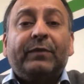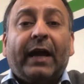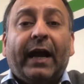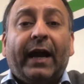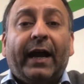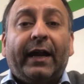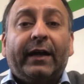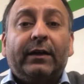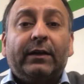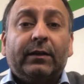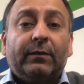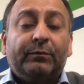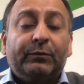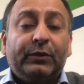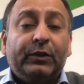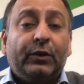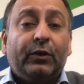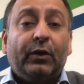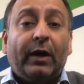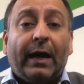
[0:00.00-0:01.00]
And
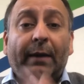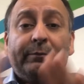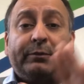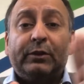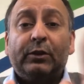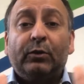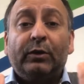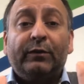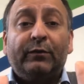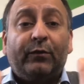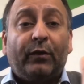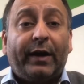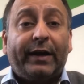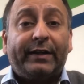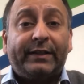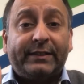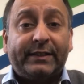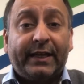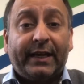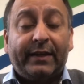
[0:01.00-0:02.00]
you're absolutely
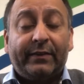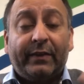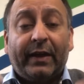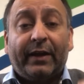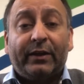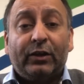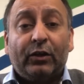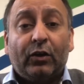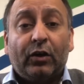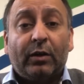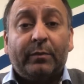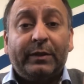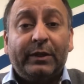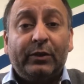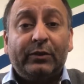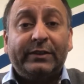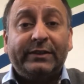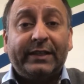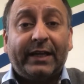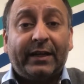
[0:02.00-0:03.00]
fine to say that you're going to be
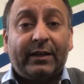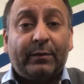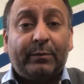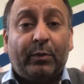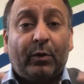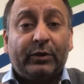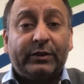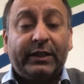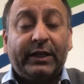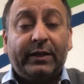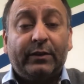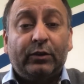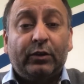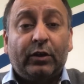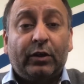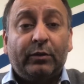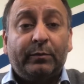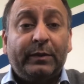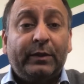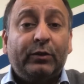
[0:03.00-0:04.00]
using that deposit,
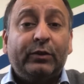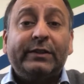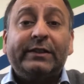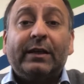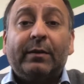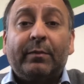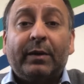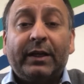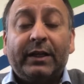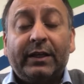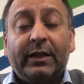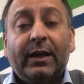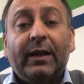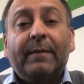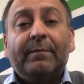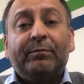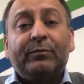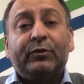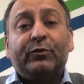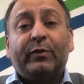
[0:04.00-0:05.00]
you're going to be using that money
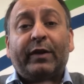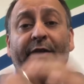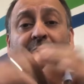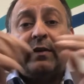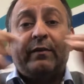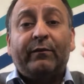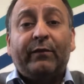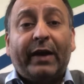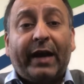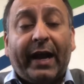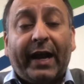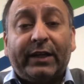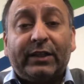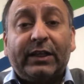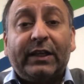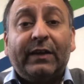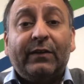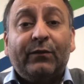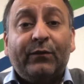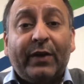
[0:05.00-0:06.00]
to
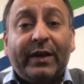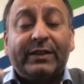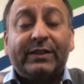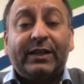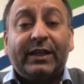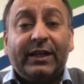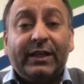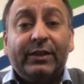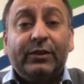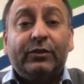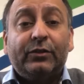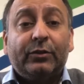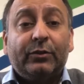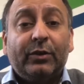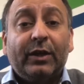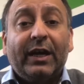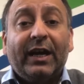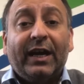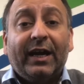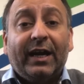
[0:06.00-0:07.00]
actually invest
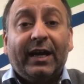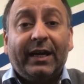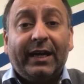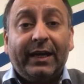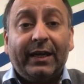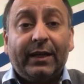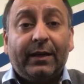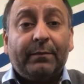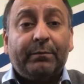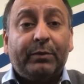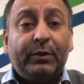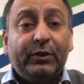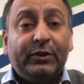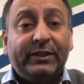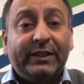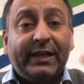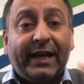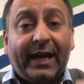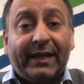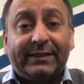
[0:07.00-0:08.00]
into
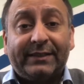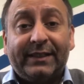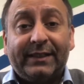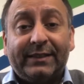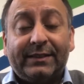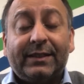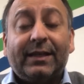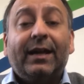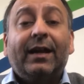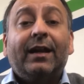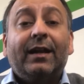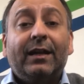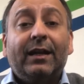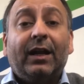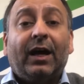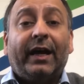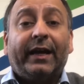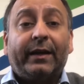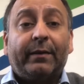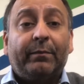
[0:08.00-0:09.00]
income-producing assets
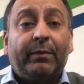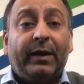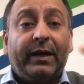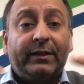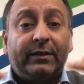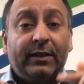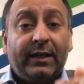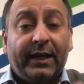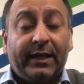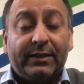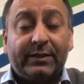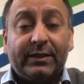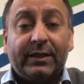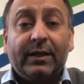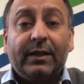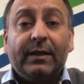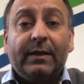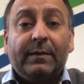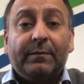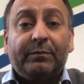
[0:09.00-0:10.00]
like buy-to-lets.
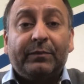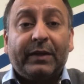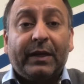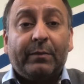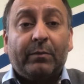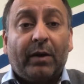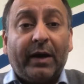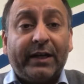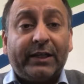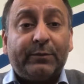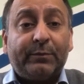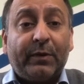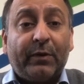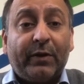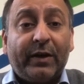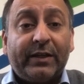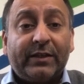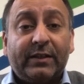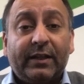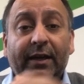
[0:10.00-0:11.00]
In my
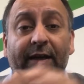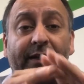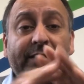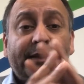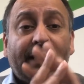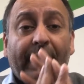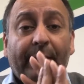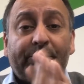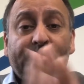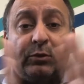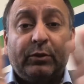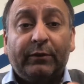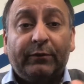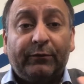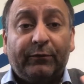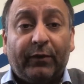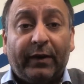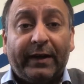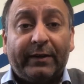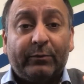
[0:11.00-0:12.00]
experience, lenders are absolutely
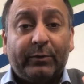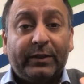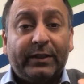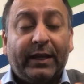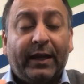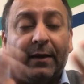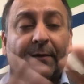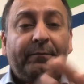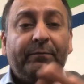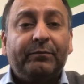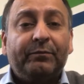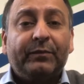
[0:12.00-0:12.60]
fine with that.